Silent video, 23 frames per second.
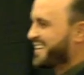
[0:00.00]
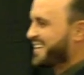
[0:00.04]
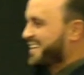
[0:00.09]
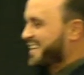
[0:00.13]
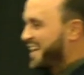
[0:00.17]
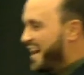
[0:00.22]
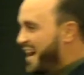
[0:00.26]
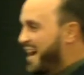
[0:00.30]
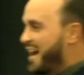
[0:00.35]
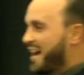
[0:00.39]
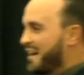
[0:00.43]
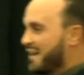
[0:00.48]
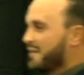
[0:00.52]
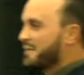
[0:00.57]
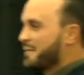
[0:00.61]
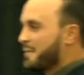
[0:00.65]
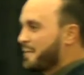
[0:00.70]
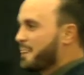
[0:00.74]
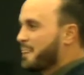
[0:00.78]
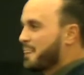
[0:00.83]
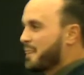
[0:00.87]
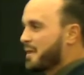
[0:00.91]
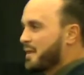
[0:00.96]
Yeah.
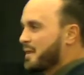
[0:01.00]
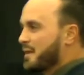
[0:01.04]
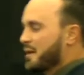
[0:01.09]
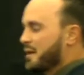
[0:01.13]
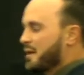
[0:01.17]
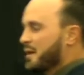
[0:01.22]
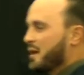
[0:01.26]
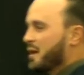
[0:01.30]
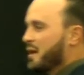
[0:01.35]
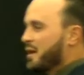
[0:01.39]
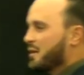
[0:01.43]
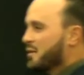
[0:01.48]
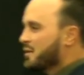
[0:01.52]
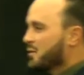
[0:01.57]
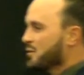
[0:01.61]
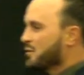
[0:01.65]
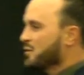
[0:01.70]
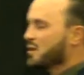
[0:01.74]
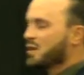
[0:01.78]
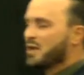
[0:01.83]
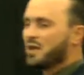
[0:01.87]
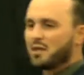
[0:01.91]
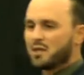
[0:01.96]

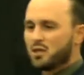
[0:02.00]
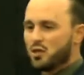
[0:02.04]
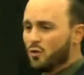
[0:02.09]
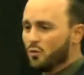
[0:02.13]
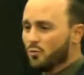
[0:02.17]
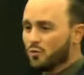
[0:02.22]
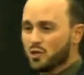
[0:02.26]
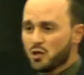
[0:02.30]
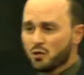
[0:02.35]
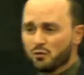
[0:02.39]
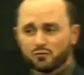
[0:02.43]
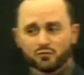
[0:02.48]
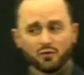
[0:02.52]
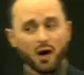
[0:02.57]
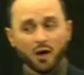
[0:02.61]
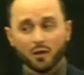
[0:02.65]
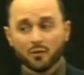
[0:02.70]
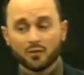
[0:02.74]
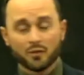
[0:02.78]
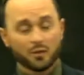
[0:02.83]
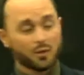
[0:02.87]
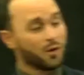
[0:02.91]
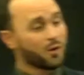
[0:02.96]
You
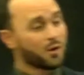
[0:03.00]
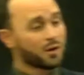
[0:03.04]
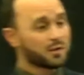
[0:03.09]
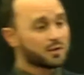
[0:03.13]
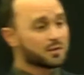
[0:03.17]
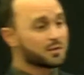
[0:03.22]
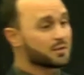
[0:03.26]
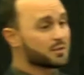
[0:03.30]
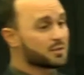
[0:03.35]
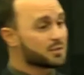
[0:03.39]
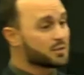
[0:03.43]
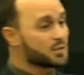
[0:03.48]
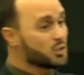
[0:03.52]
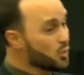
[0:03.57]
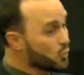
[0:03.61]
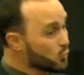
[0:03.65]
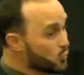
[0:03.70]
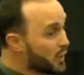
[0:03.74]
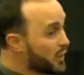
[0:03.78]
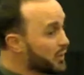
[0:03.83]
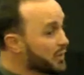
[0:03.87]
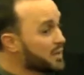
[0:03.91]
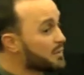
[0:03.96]
follow the Lord, you
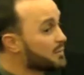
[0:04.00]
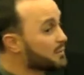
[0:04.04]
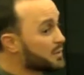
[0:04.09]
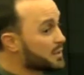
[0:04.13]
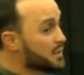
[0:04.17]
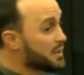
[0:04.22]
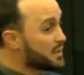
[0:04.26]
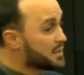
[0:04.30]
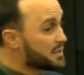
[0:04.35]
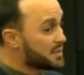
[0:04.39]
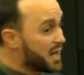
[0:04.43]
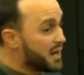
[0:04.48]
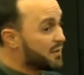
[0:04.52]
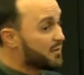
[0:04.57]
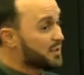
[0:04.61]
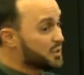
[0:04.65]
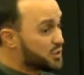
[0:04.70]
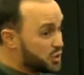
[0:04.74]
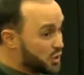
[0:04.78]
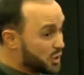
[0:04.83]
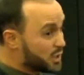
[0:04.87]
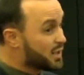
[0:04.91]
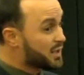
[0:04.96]
really endeavor
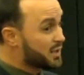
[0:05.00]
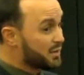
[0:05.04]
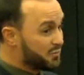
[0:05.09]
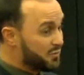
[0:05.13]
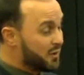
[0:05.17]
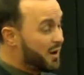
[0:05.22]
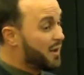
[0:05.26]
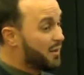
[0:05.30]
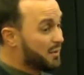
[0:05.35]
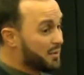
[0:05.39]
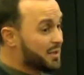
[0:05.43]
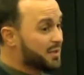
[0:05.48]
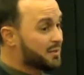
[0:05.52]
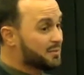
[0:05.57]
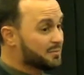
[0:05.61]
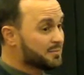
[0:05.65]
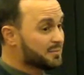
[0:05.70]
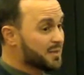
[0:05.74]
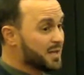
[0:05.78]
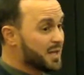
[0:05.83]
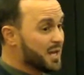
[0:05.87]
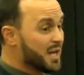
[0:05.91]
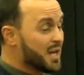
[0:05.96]
that you're going to follow Him,
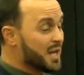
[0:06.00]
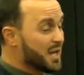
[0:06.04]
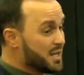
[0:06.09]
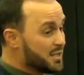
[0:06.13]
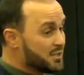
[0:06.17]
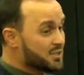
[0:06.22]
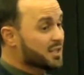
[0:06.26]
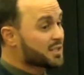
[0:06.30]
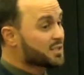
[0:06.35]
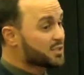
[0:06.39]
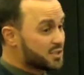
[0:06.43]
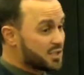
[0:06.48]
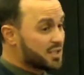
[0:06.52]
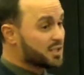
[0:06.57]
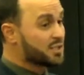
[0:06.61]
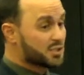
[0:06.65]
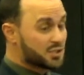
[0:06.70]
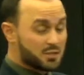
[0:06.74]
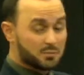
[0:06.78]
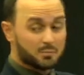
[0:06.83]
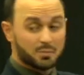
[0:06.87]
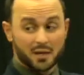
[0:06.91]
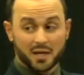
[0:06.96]
He's going to send you
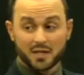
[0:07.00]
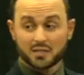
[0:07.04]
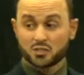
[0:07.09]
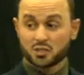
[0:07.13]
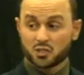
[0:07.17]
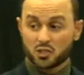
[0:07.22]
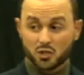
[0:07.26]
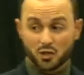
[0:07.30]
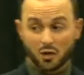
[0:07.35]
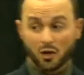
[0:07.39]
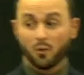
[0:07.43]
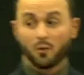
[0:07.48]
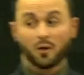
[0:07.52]
some places you don't